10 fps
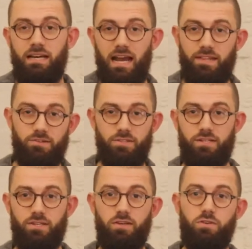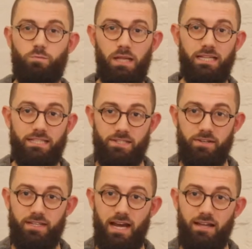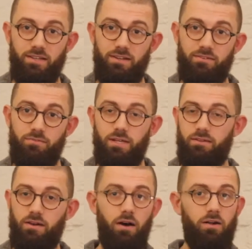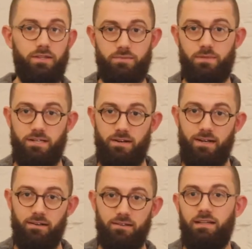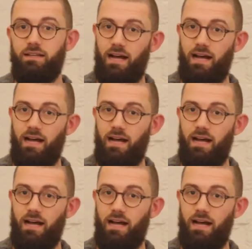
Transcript: And there's these huge playlists you can download with all this material.